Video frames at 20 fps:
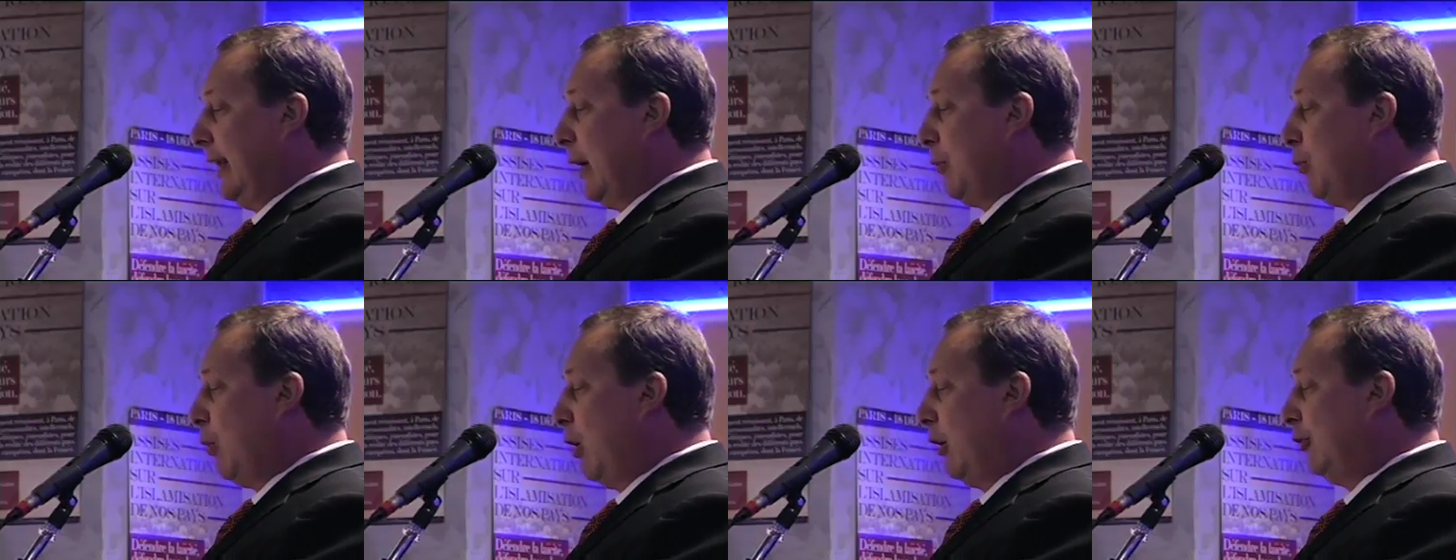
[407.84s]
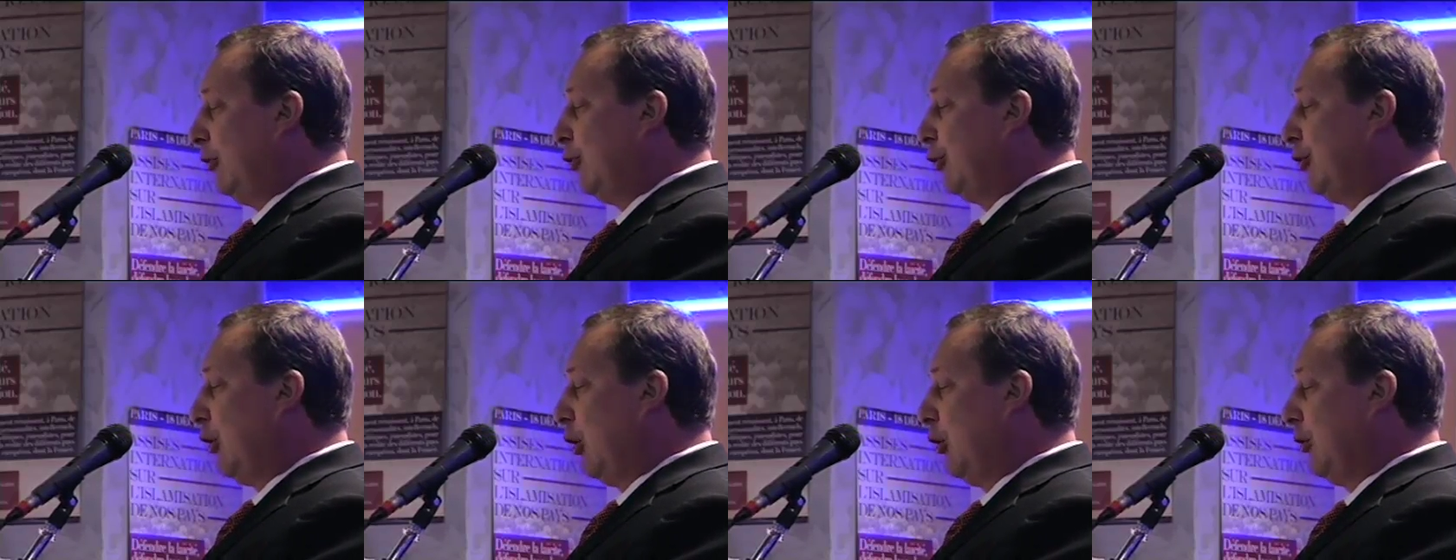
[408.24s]
They want
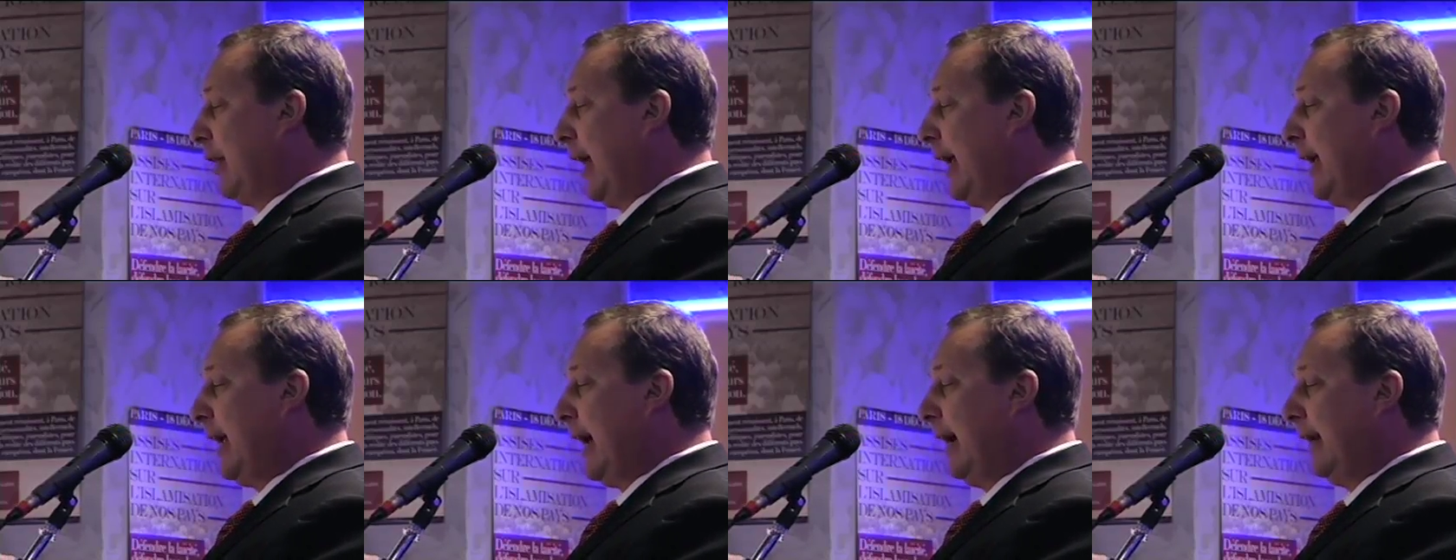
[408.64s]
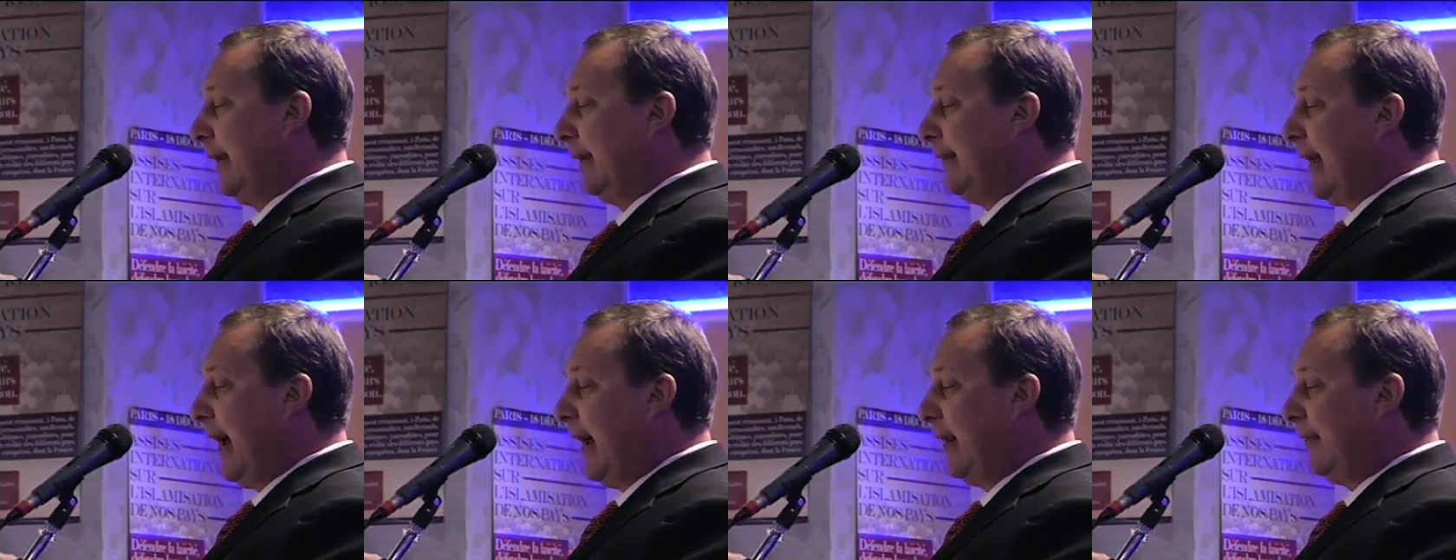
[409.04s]
to show they are
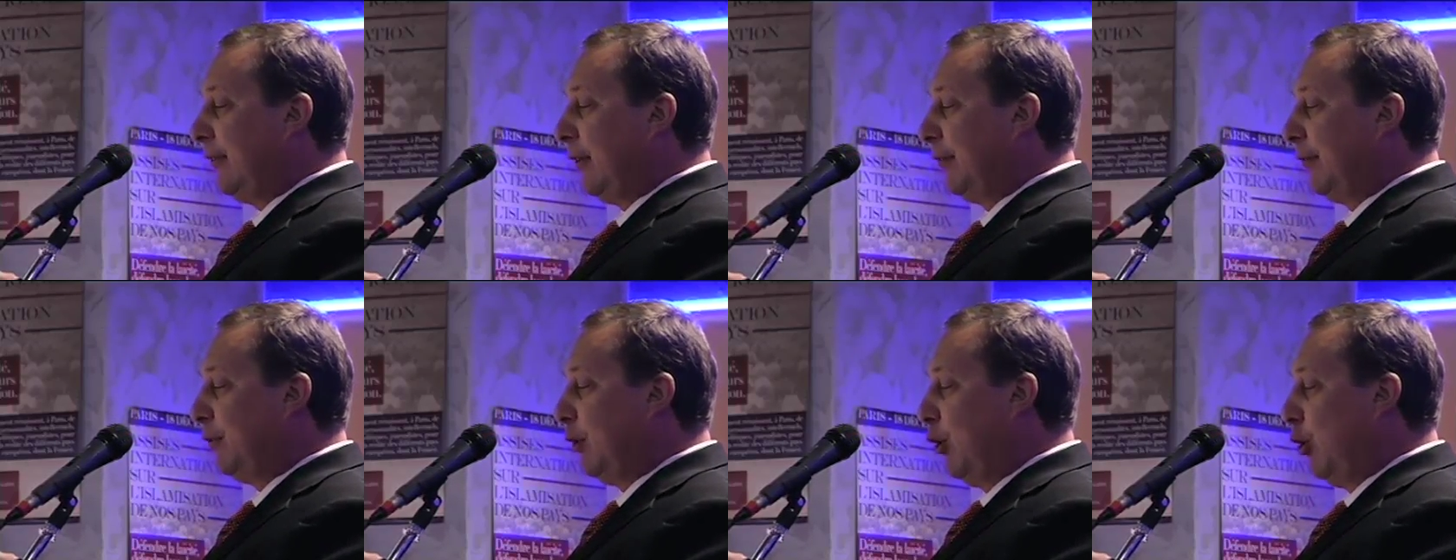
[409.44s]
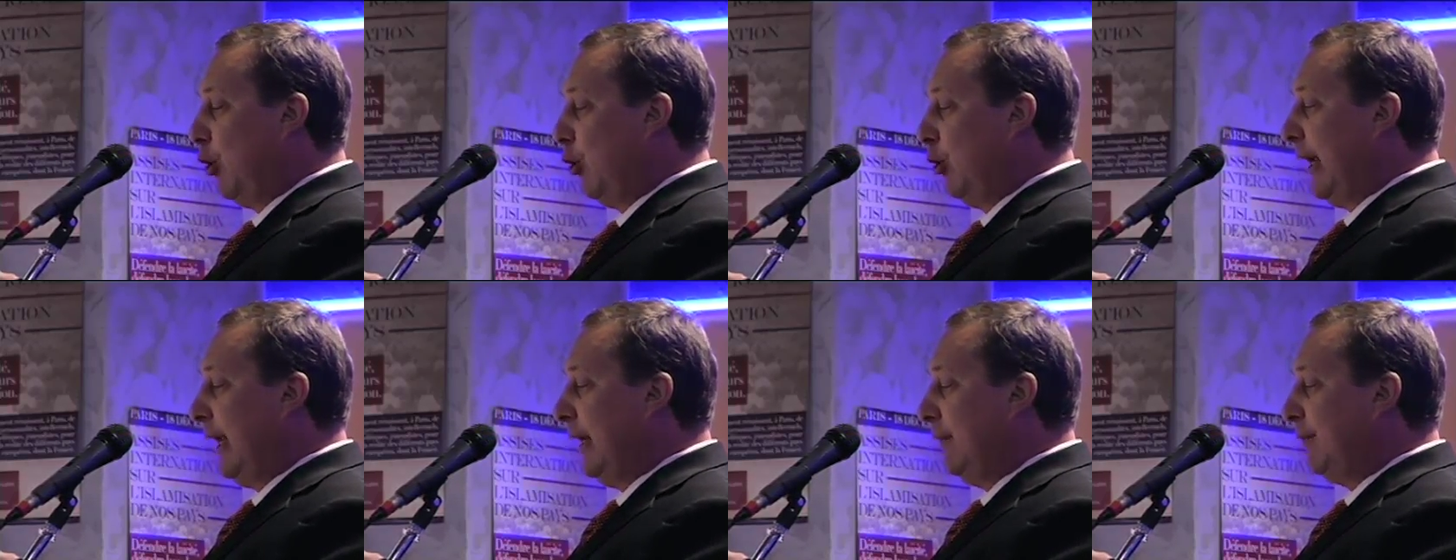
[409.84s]
in charge of the
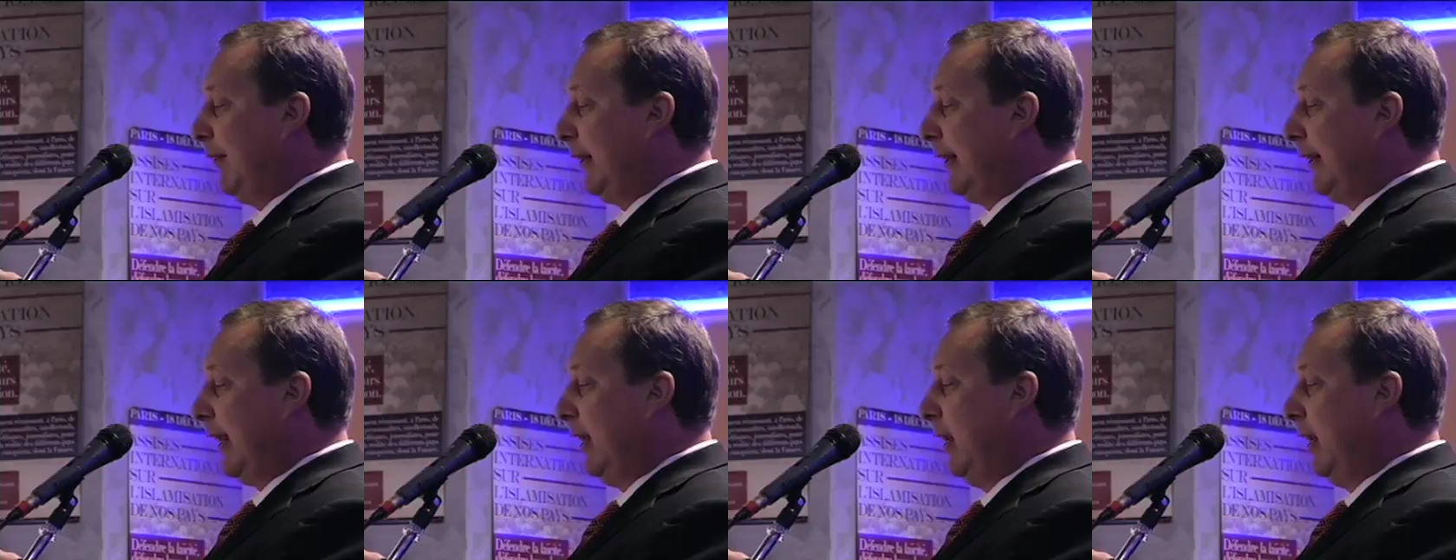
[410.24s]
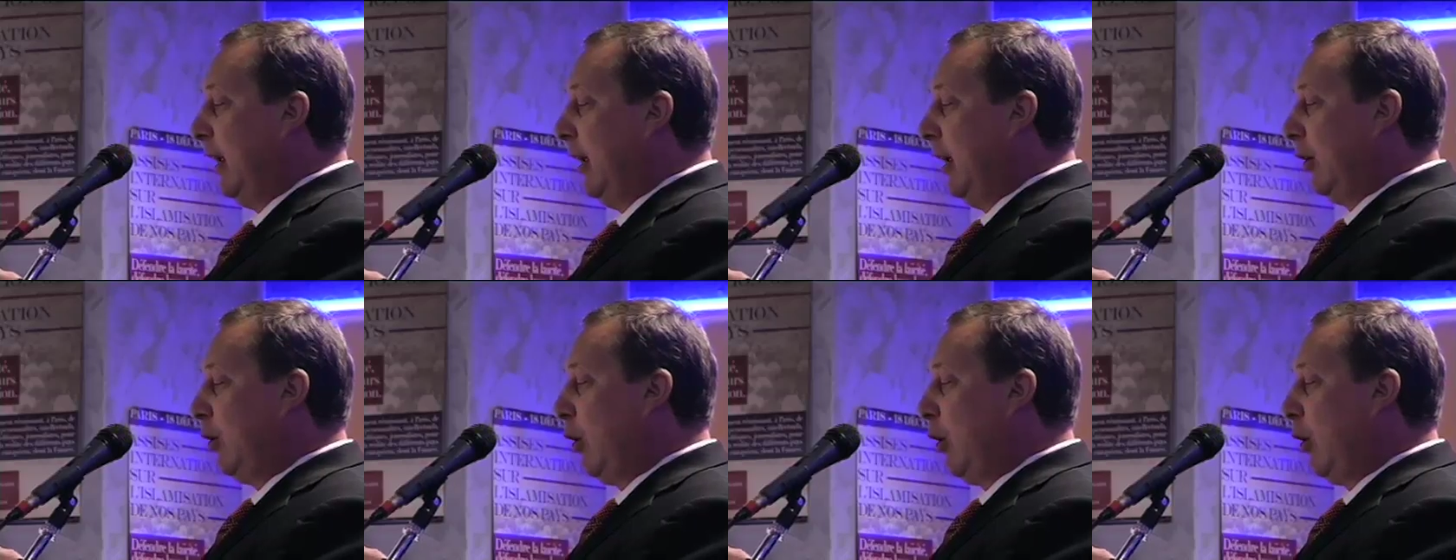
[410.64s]
whole infidel
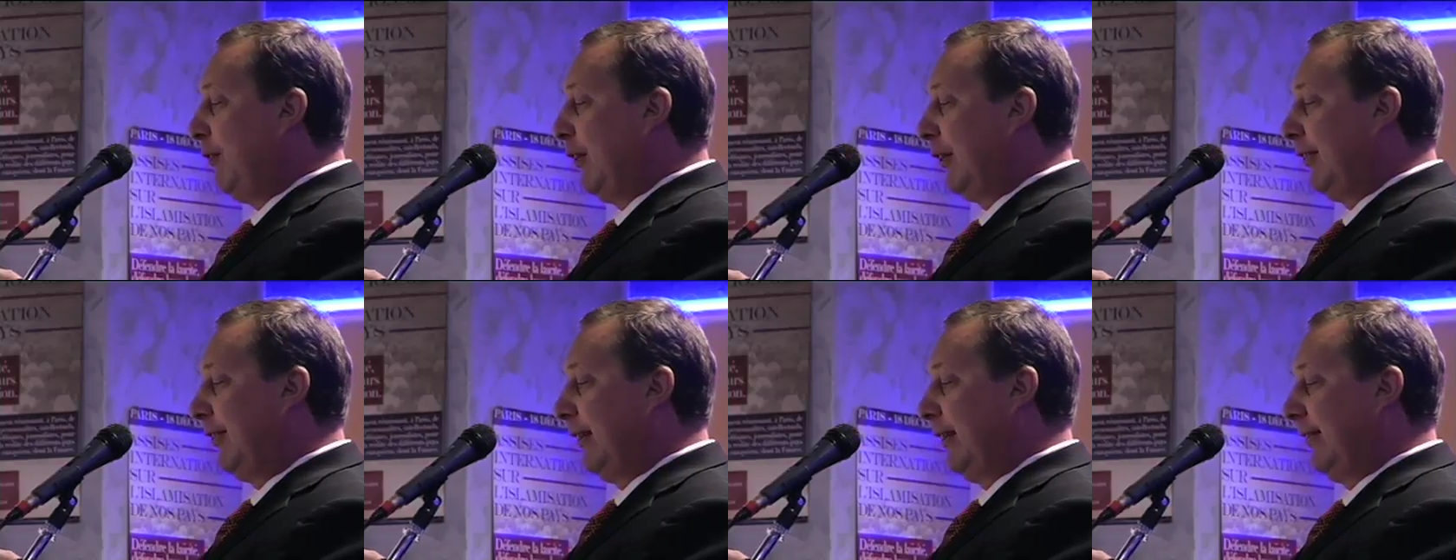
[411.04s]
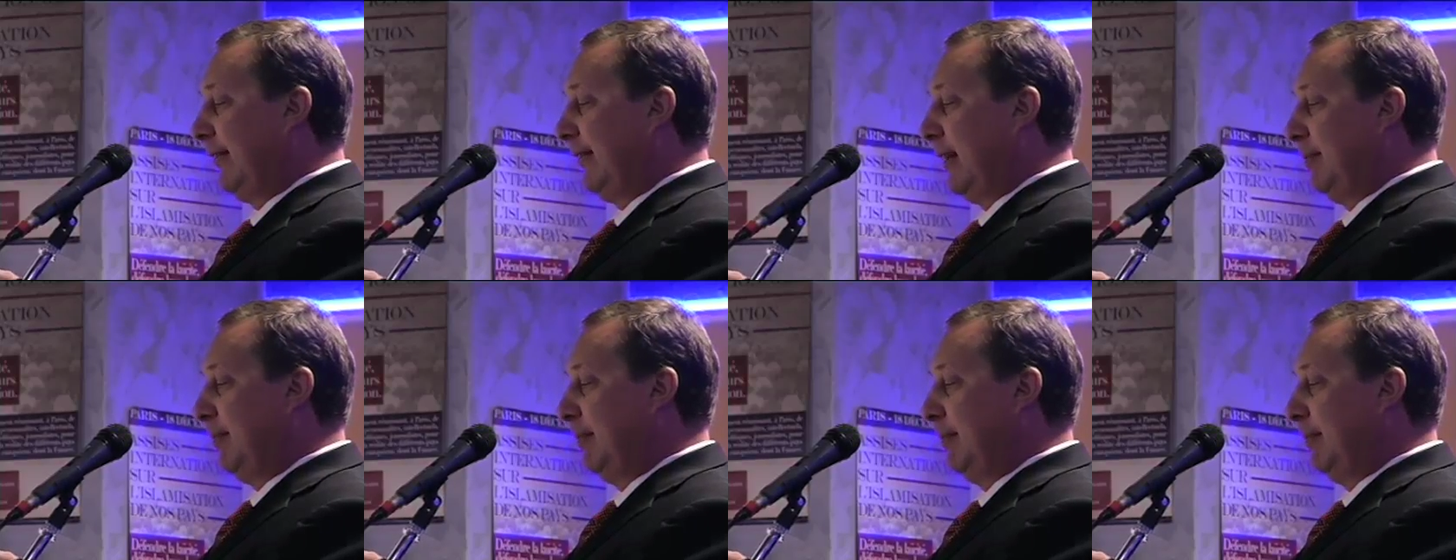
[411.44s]
kofar
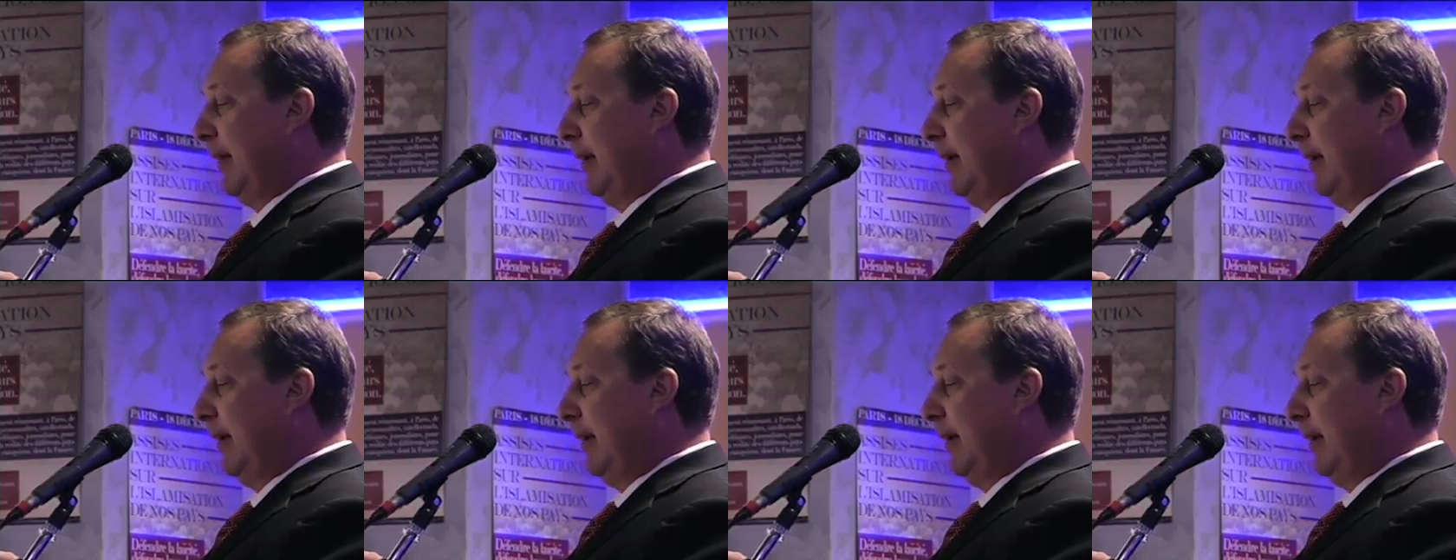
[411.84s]
system.